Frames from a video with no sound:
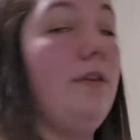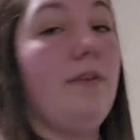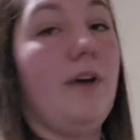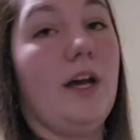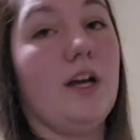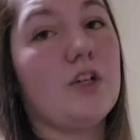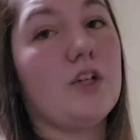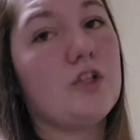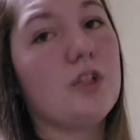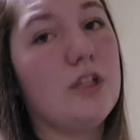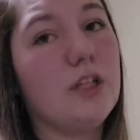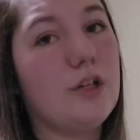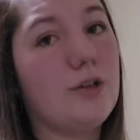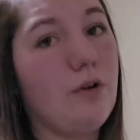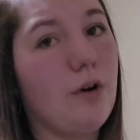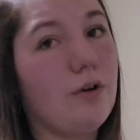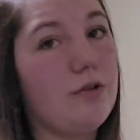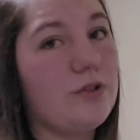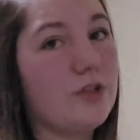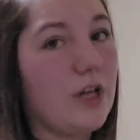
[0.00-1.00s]
we've actually
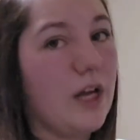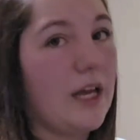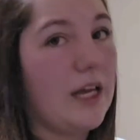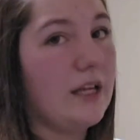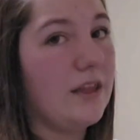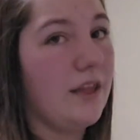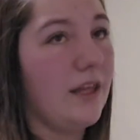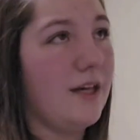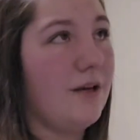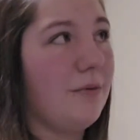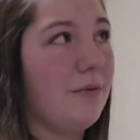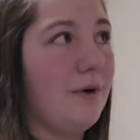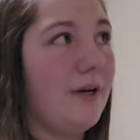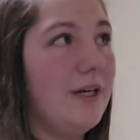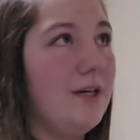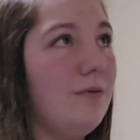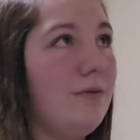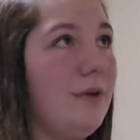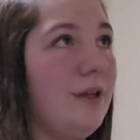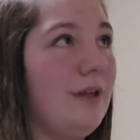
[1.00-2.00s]
crocheted. Like,
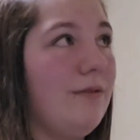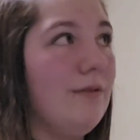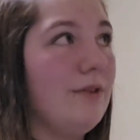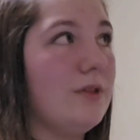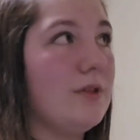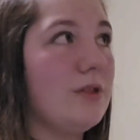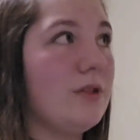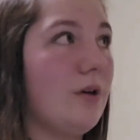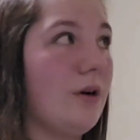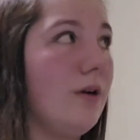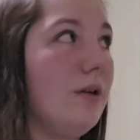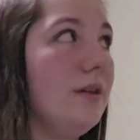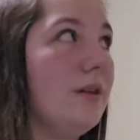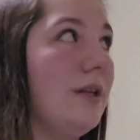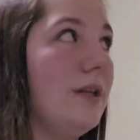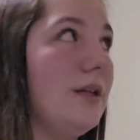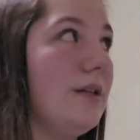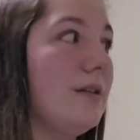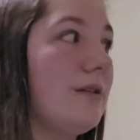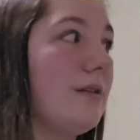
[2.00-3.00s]
when did we even start
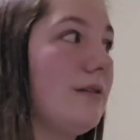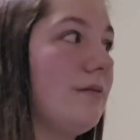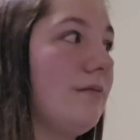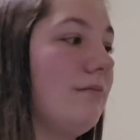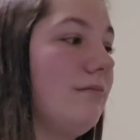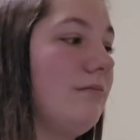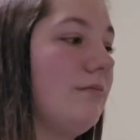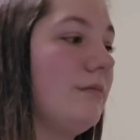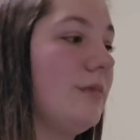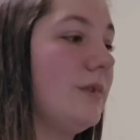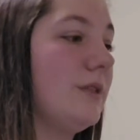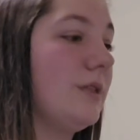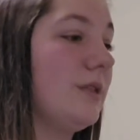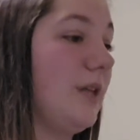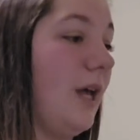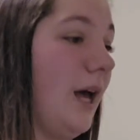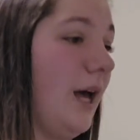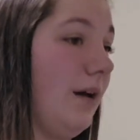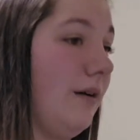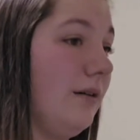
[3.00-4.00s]
this?
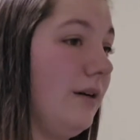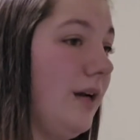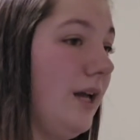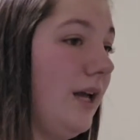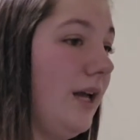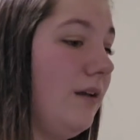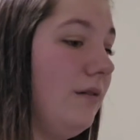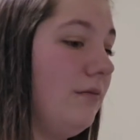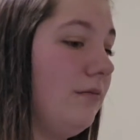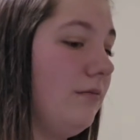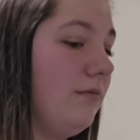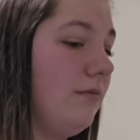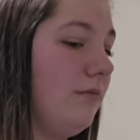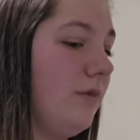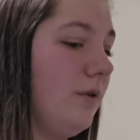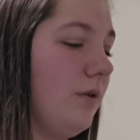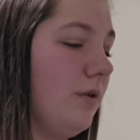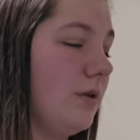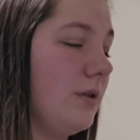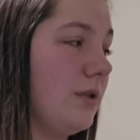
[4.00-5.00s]
Saturday
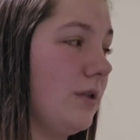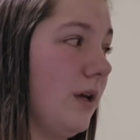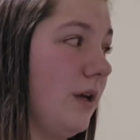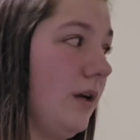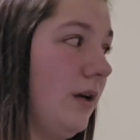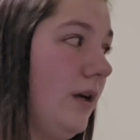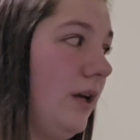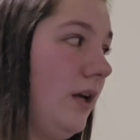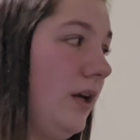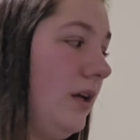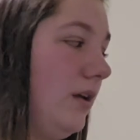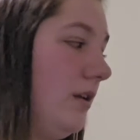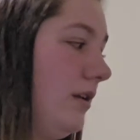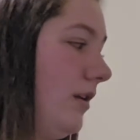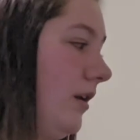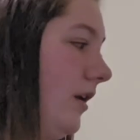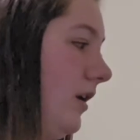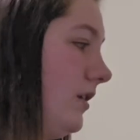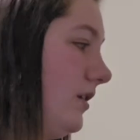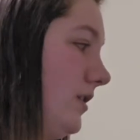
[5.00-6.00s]
or Sunday?
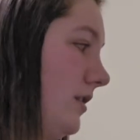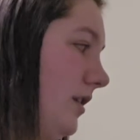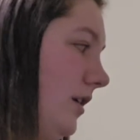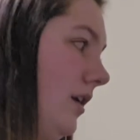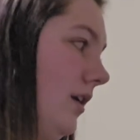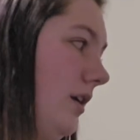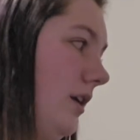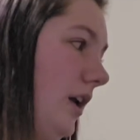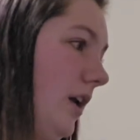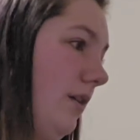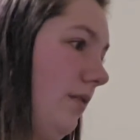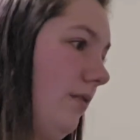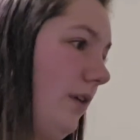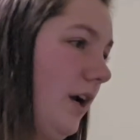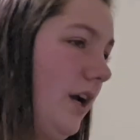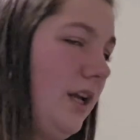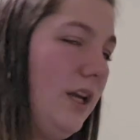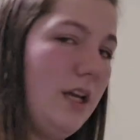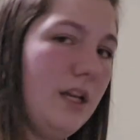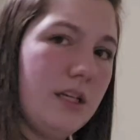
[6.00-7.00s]
No, it's Sunday,
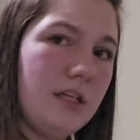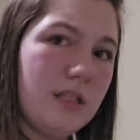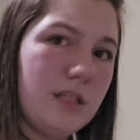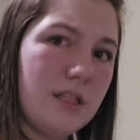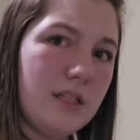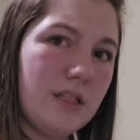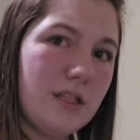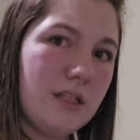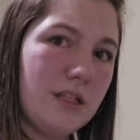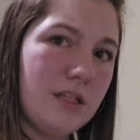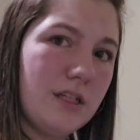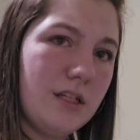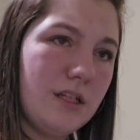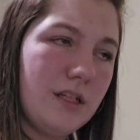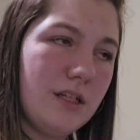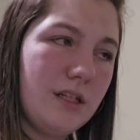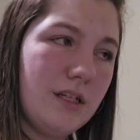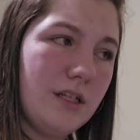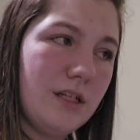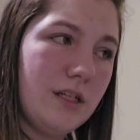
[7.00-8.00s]
right?
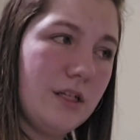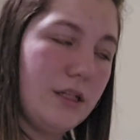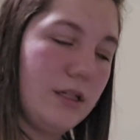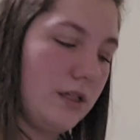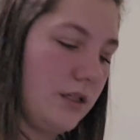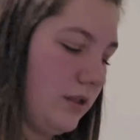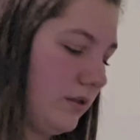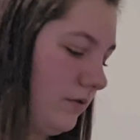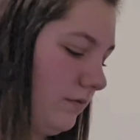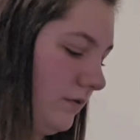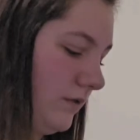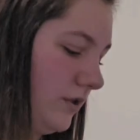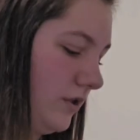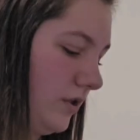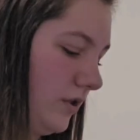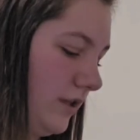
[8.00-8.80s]
Did we